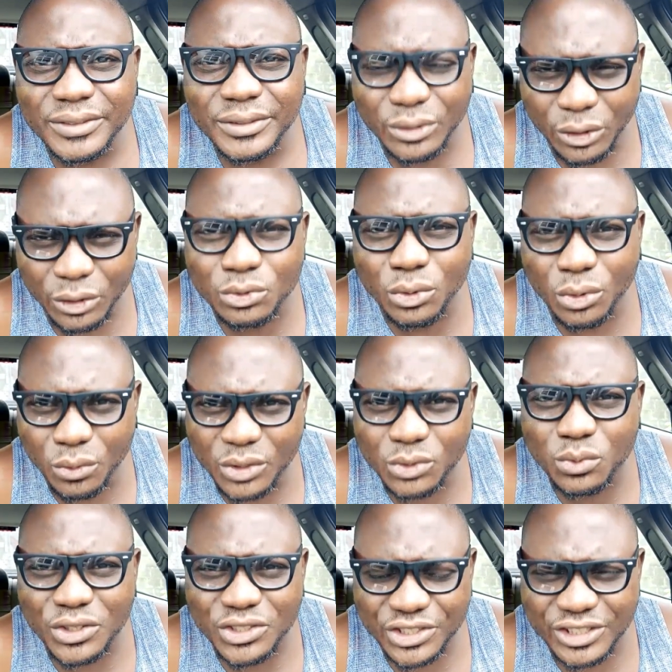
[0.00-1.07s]
because you
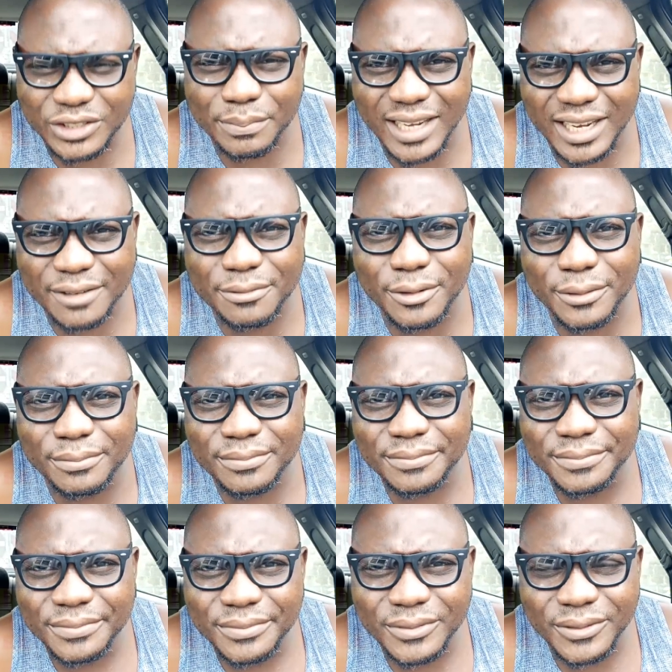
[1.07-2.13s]
always watch this platform,
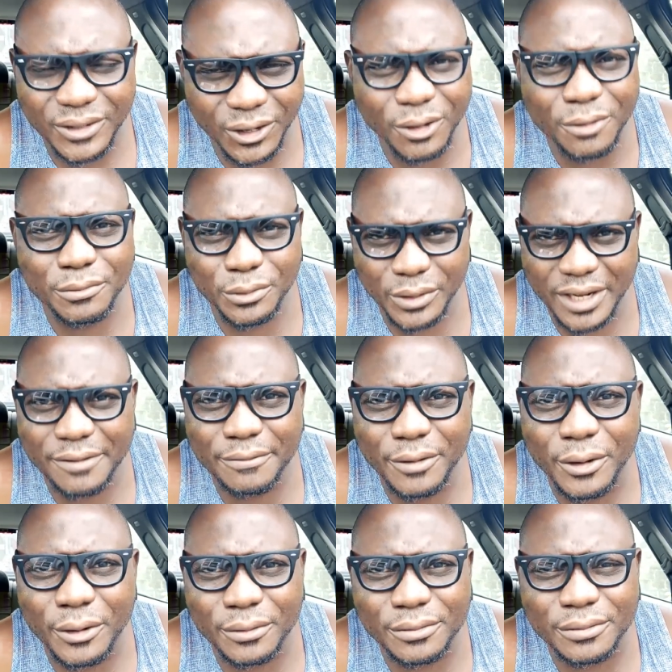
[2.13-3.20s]
all of you
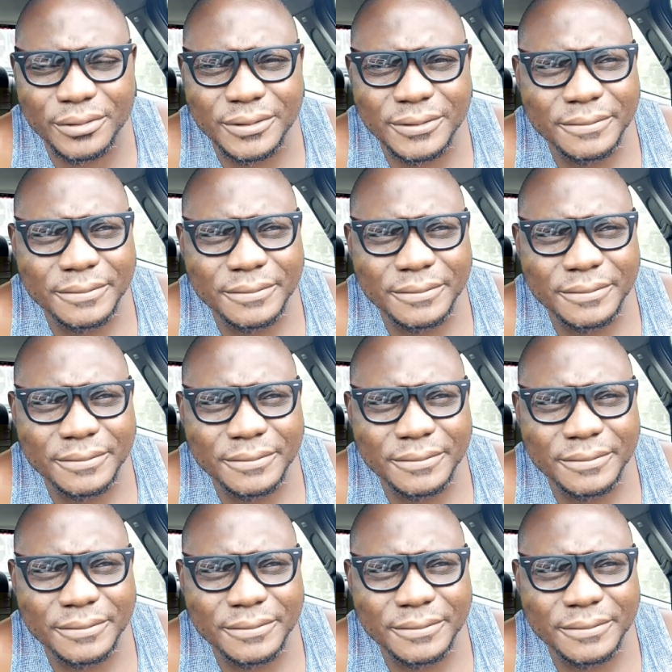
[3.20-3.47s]
involved.